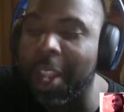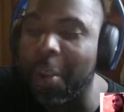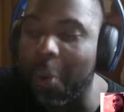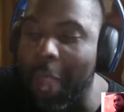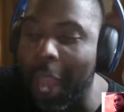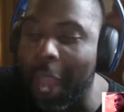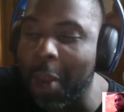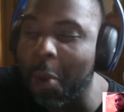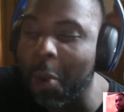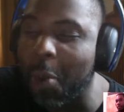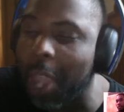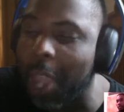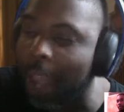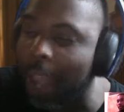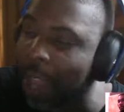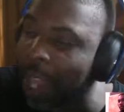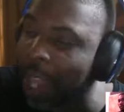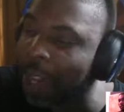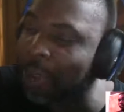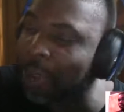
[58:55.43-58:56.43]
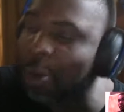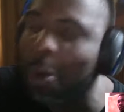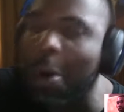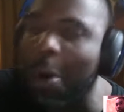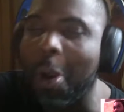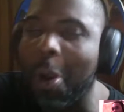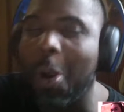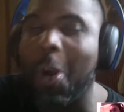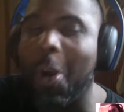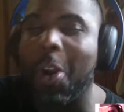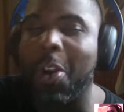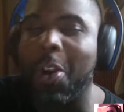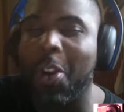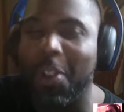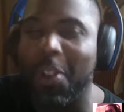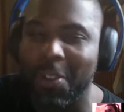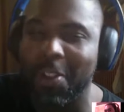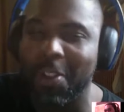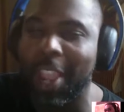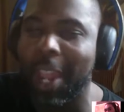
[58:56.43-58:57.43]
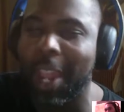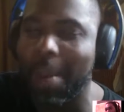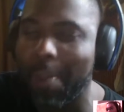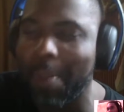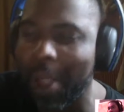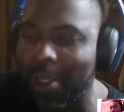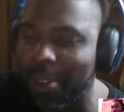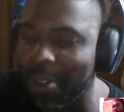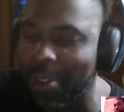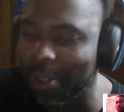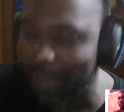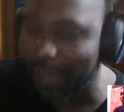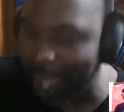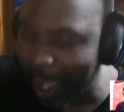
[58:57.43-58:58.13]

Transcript: I know we have an editorial on the site about this game.